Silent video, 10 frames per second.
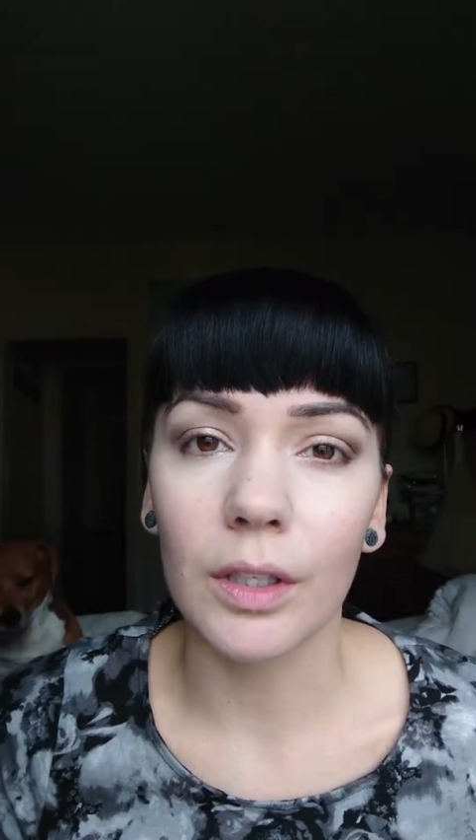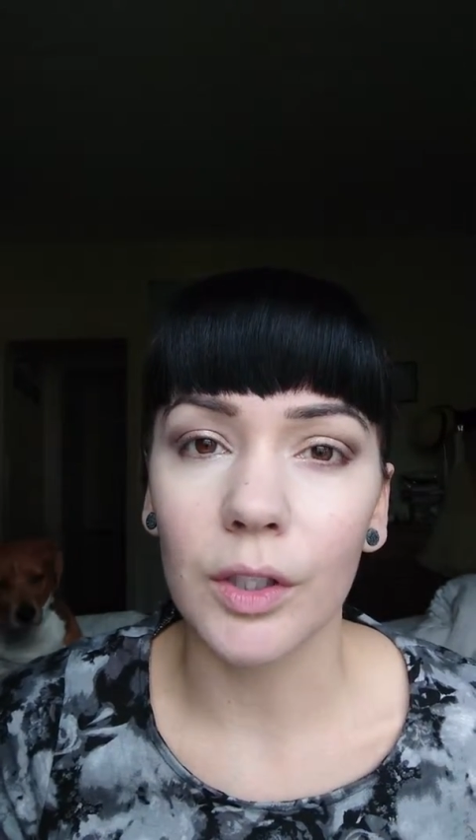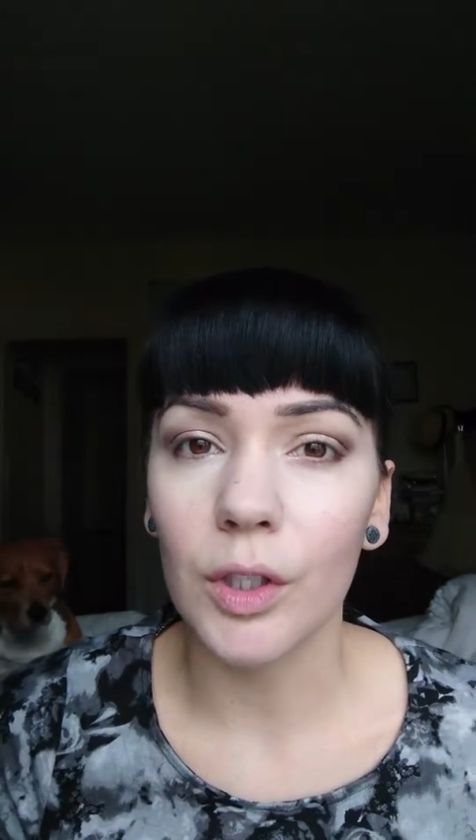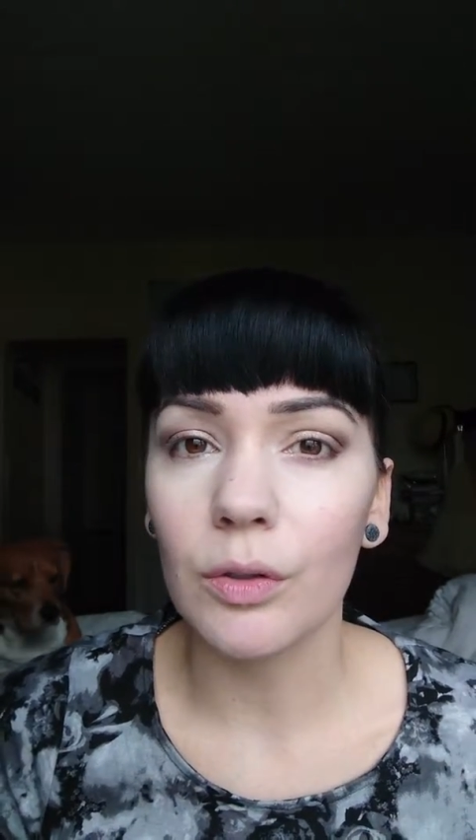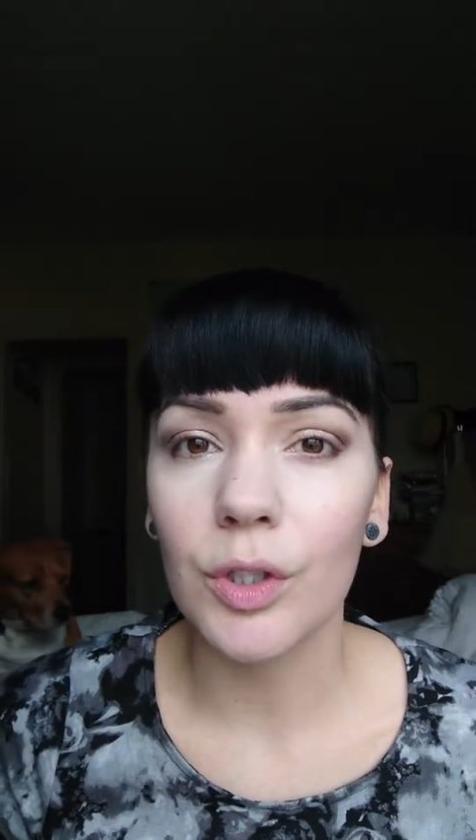
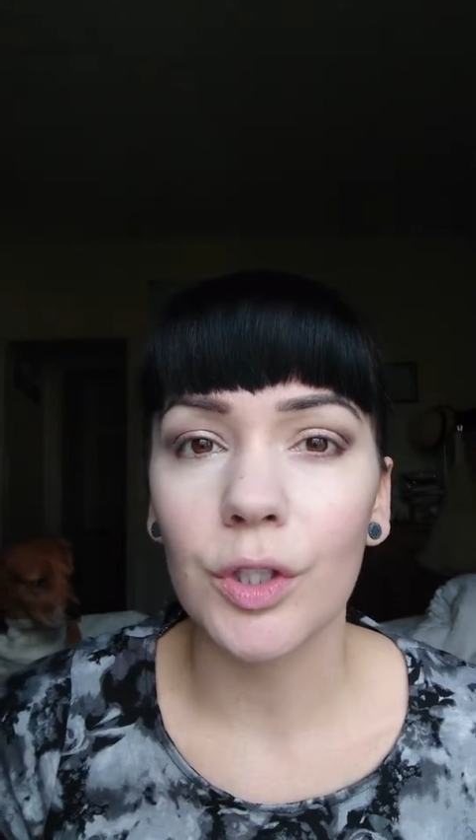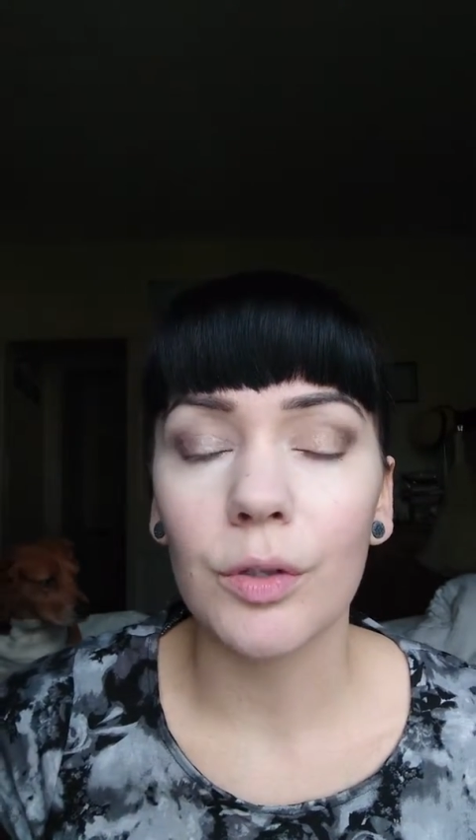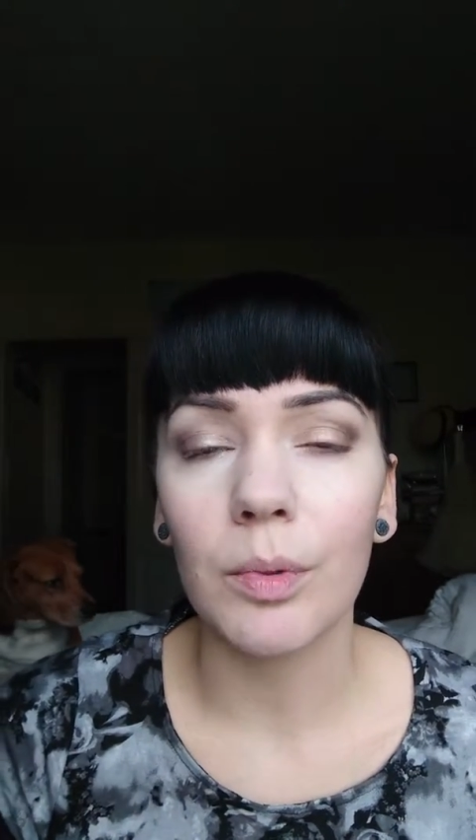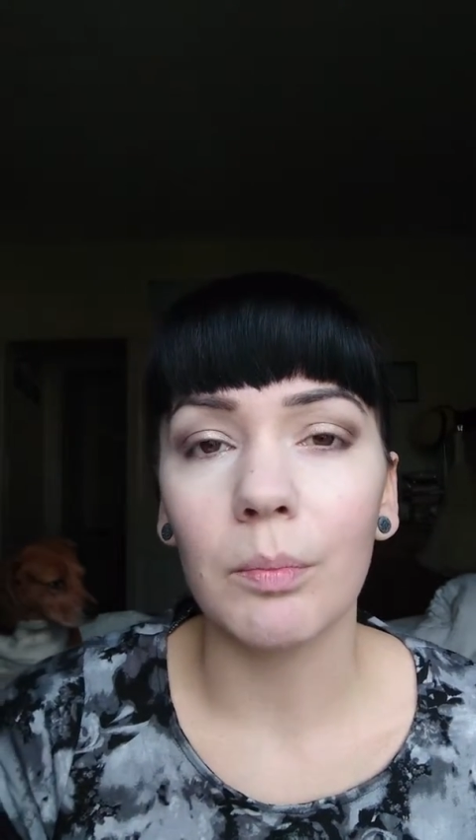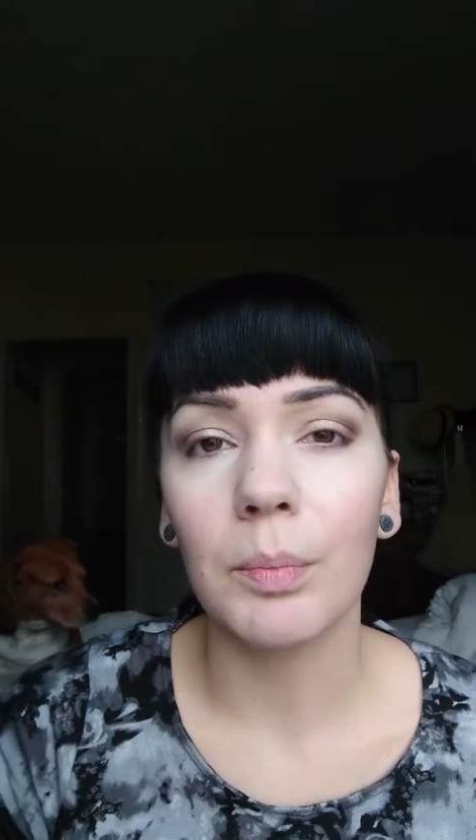on
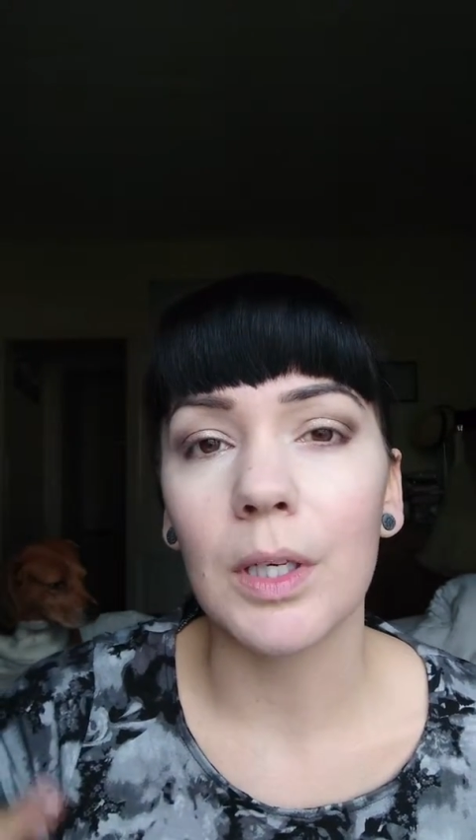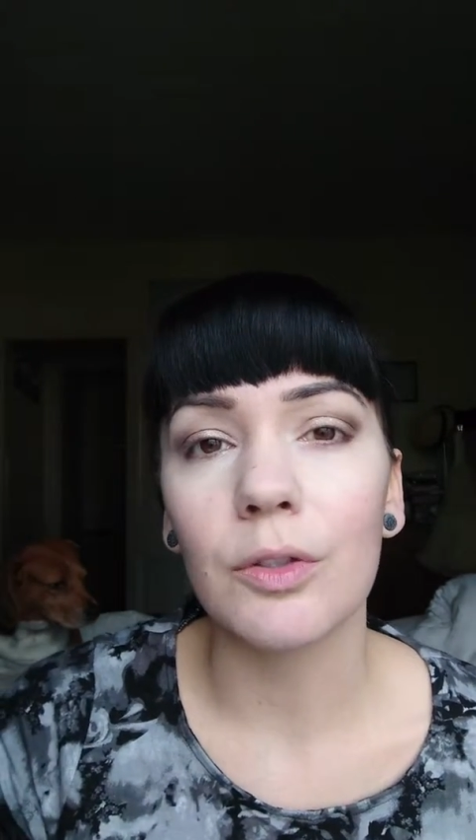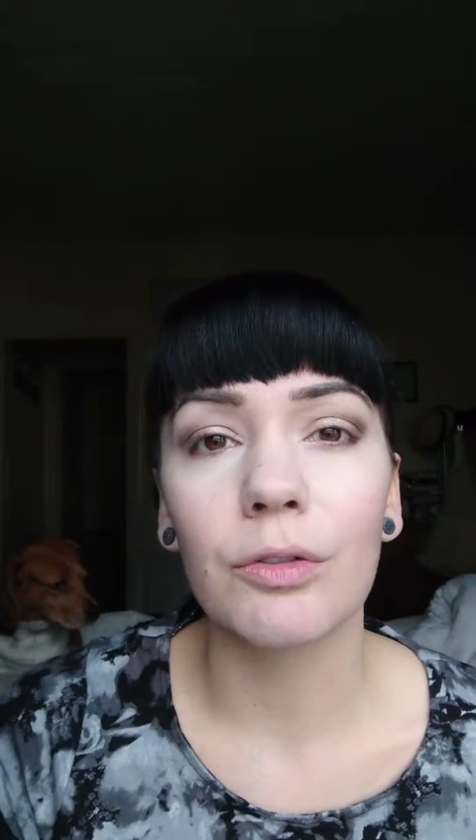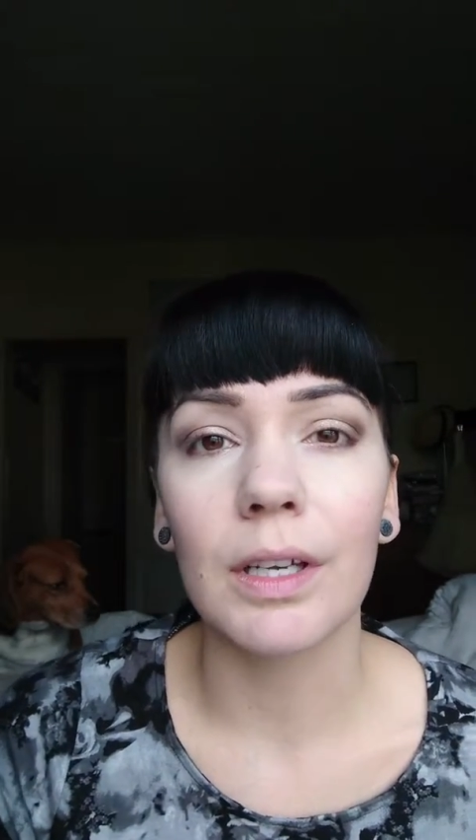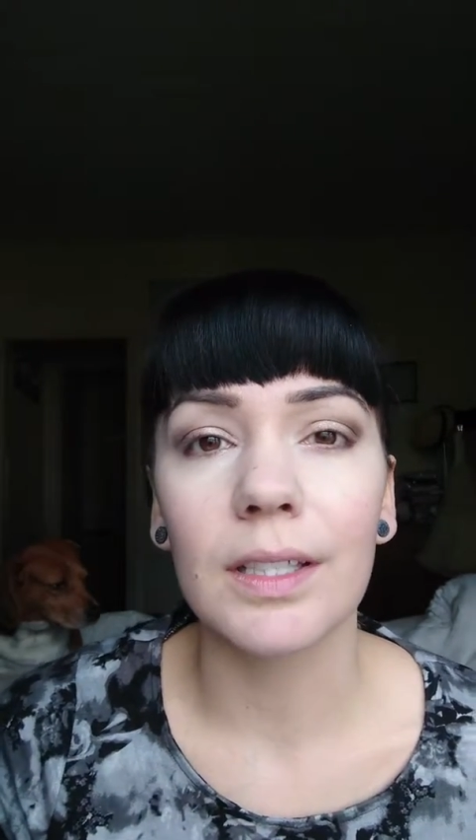YouTube and
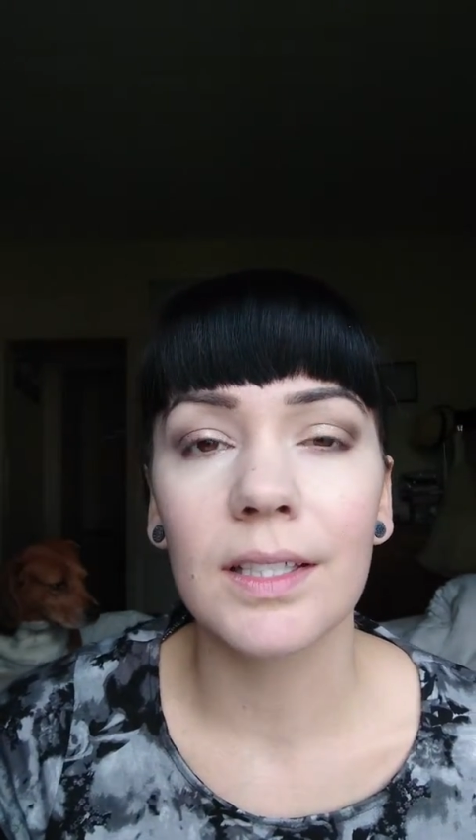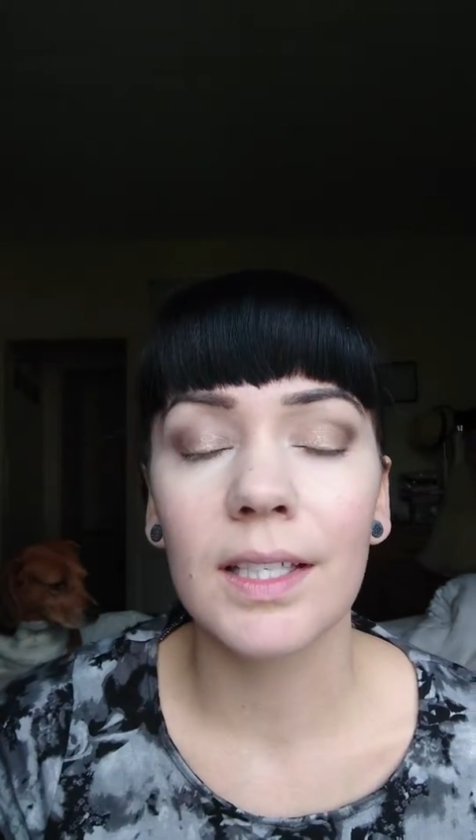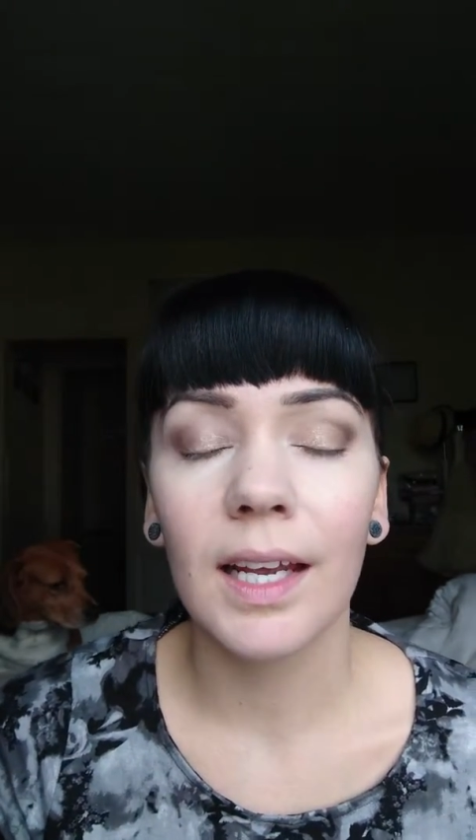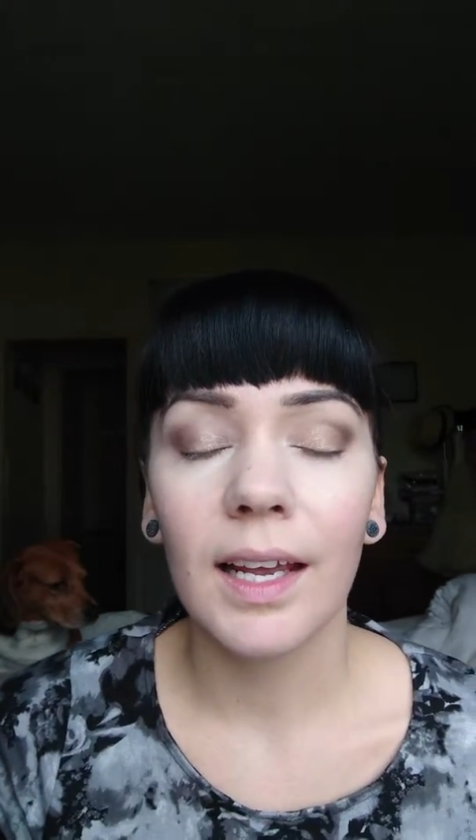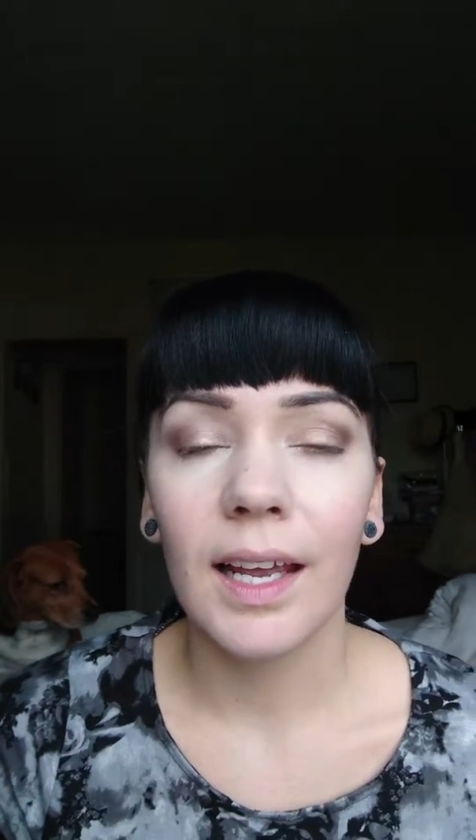Pinterest,